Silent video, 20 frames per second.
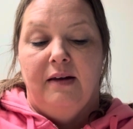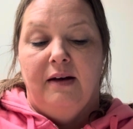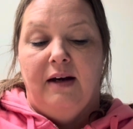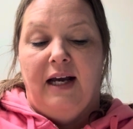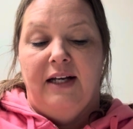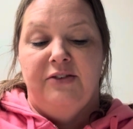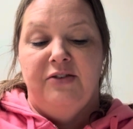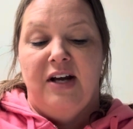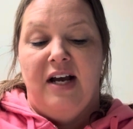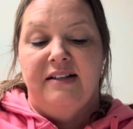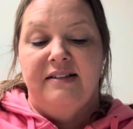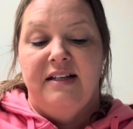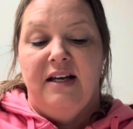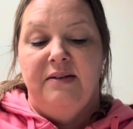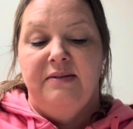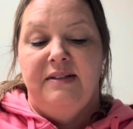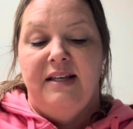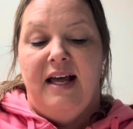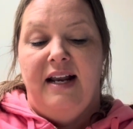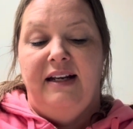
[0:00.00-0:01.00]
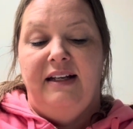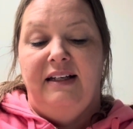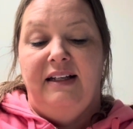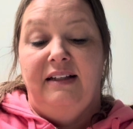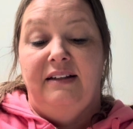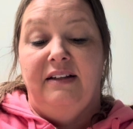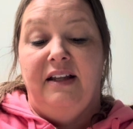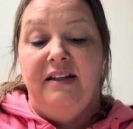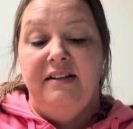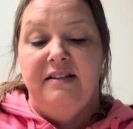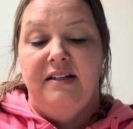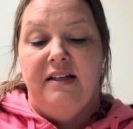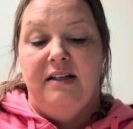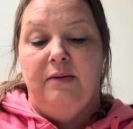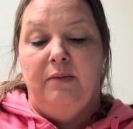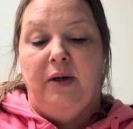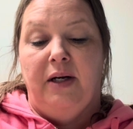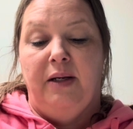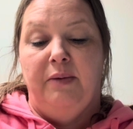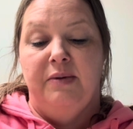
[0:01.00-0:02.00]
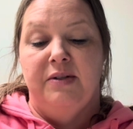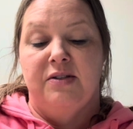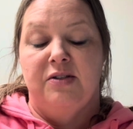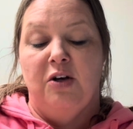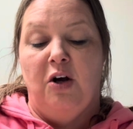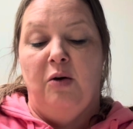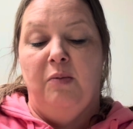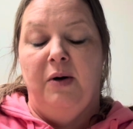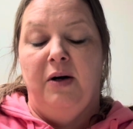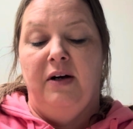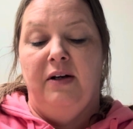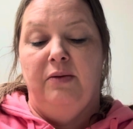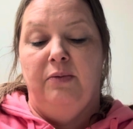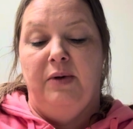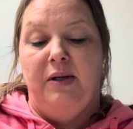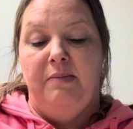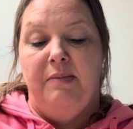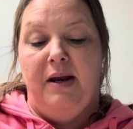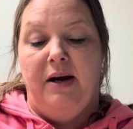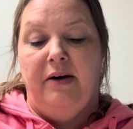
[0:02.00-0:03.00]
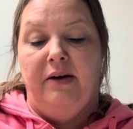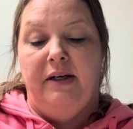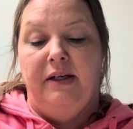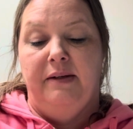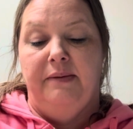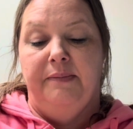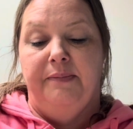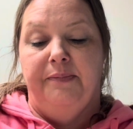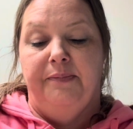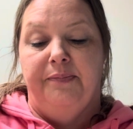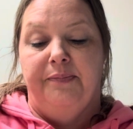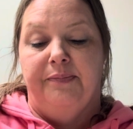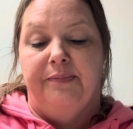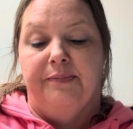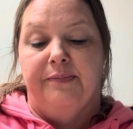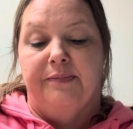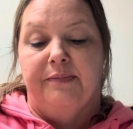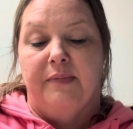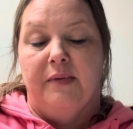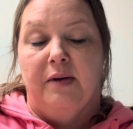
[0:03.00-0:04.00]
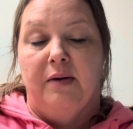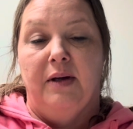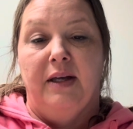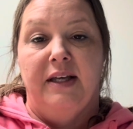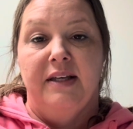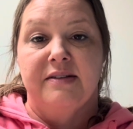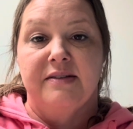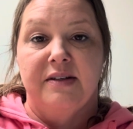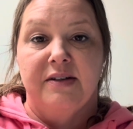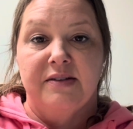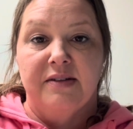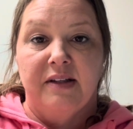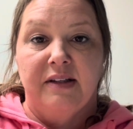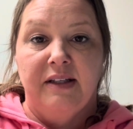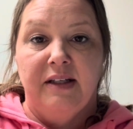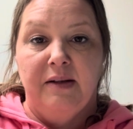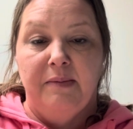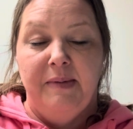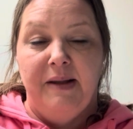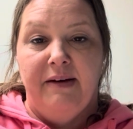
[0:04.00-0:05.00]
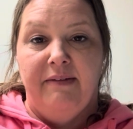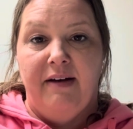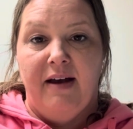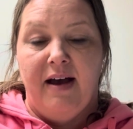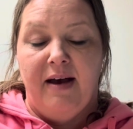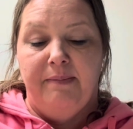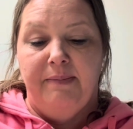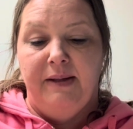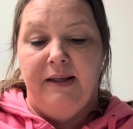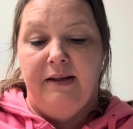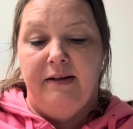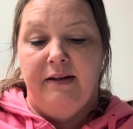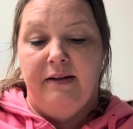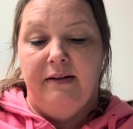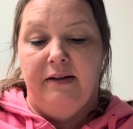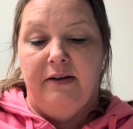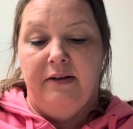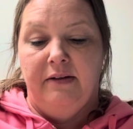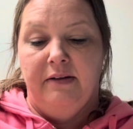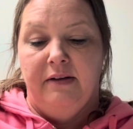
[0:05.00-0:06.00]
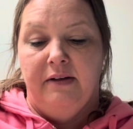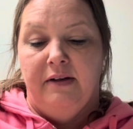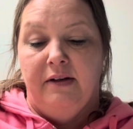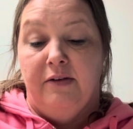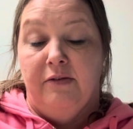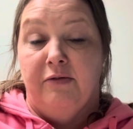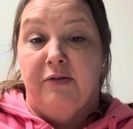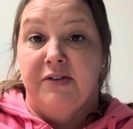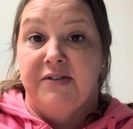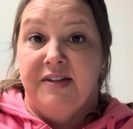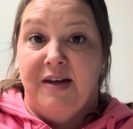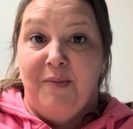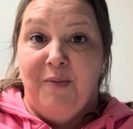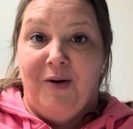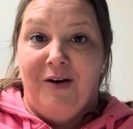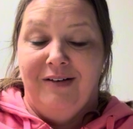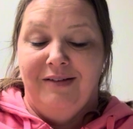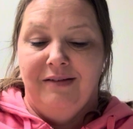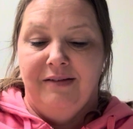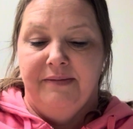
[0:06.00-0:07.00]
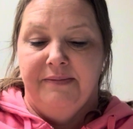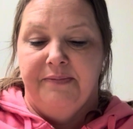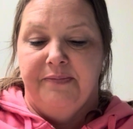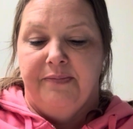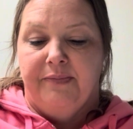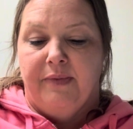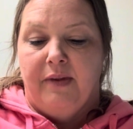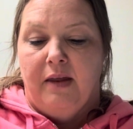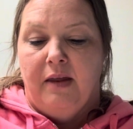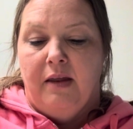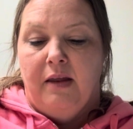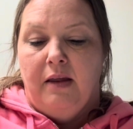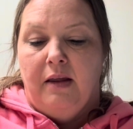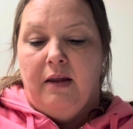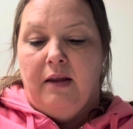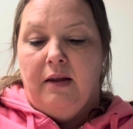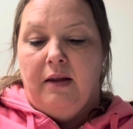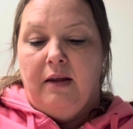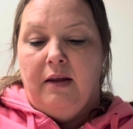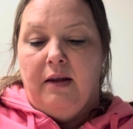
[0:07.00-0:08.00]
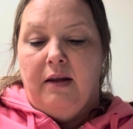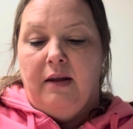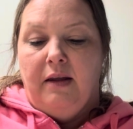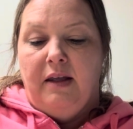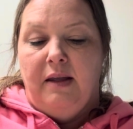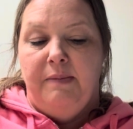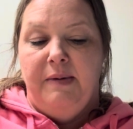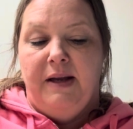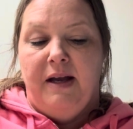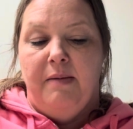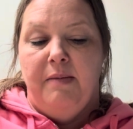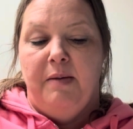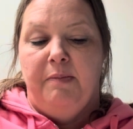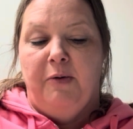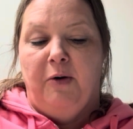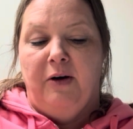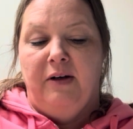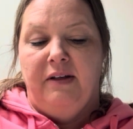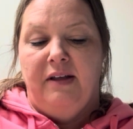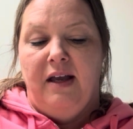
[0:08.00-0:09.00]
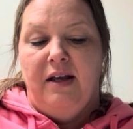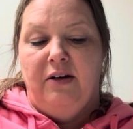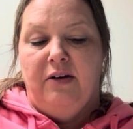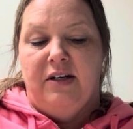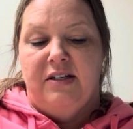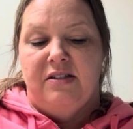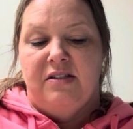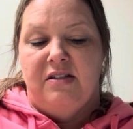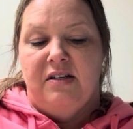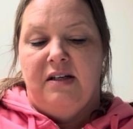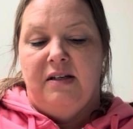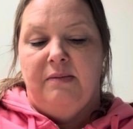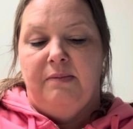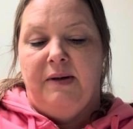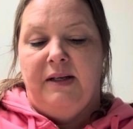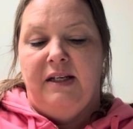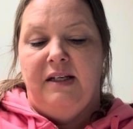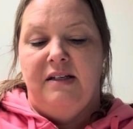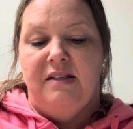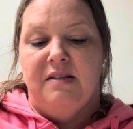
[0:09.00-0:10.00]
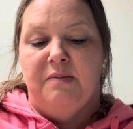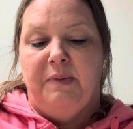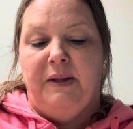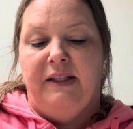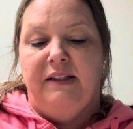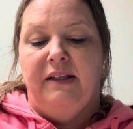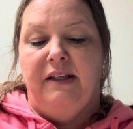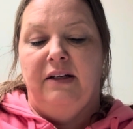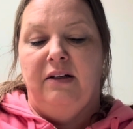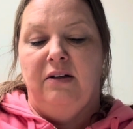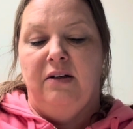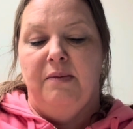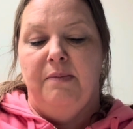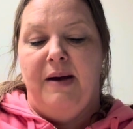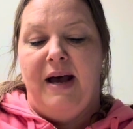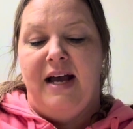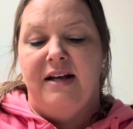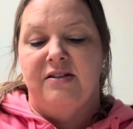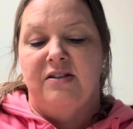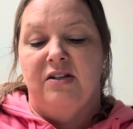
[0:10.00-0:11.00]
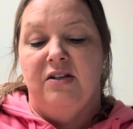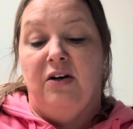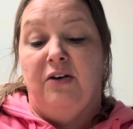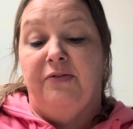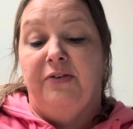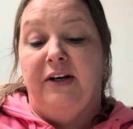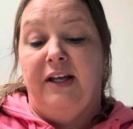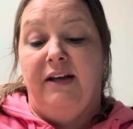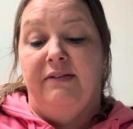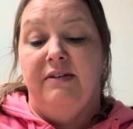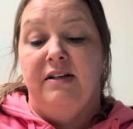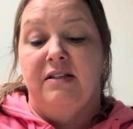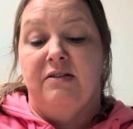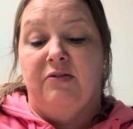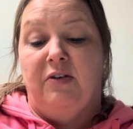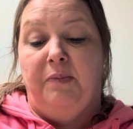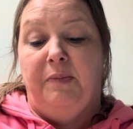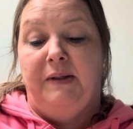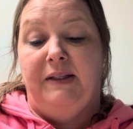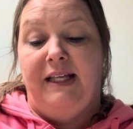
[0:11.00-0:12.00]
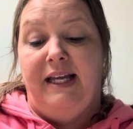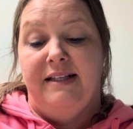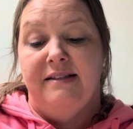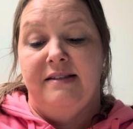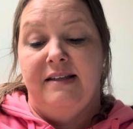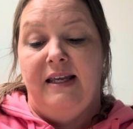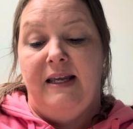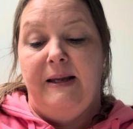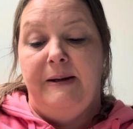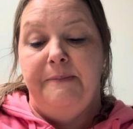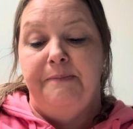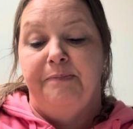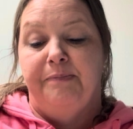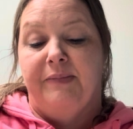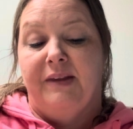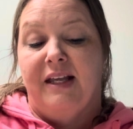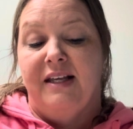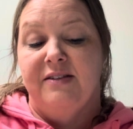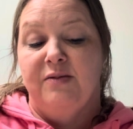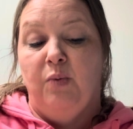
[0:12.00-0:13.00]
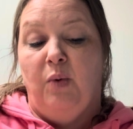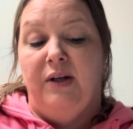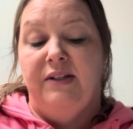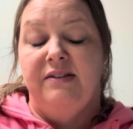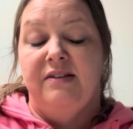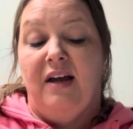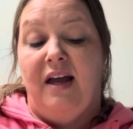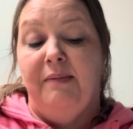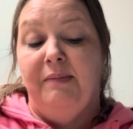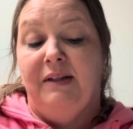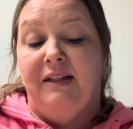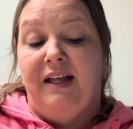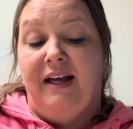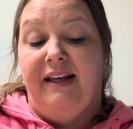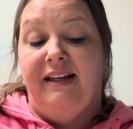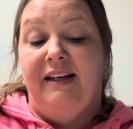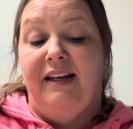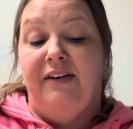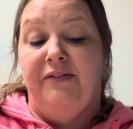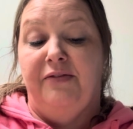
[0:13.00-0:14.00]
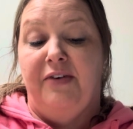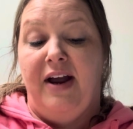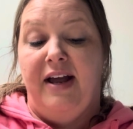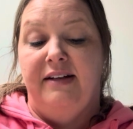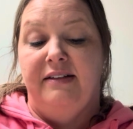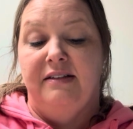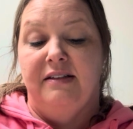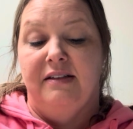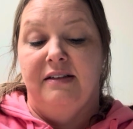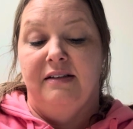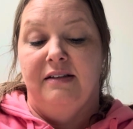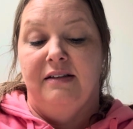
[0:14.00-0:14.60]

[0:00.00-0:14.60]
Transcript: I tracked down Tennant in London, where he was sober and remarried. I guess there's a little bit of a happy ending there for someone. He'd become a born-again Christian, but he displayed little compassion or forgiveness for Polanski, his one-time client and friend.